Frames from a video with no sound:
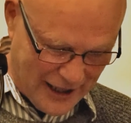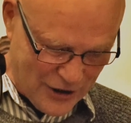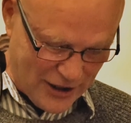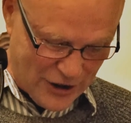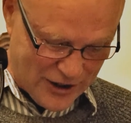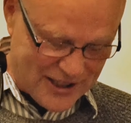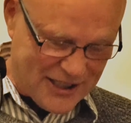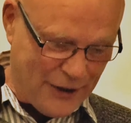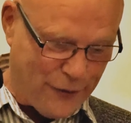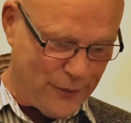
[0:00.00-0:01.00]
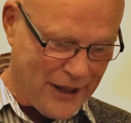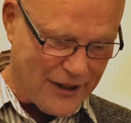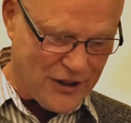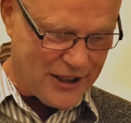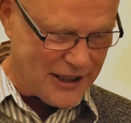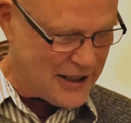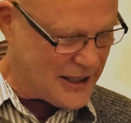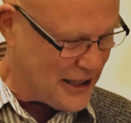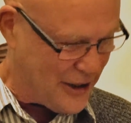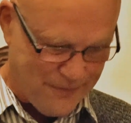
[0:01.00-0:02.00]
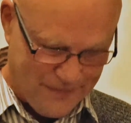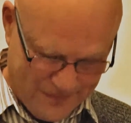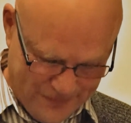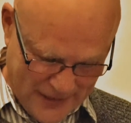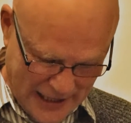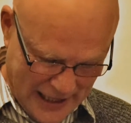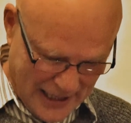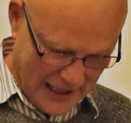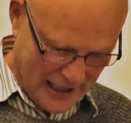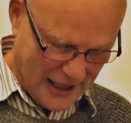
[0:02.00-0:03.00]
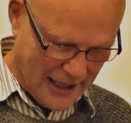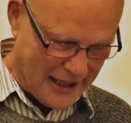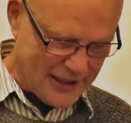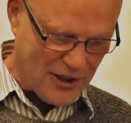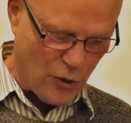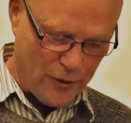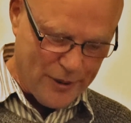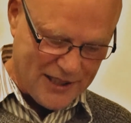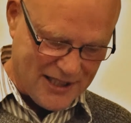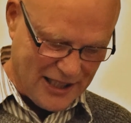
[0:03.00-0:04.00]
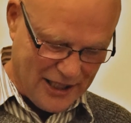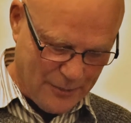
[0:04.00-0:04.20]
you can see from that it's all a bit silly,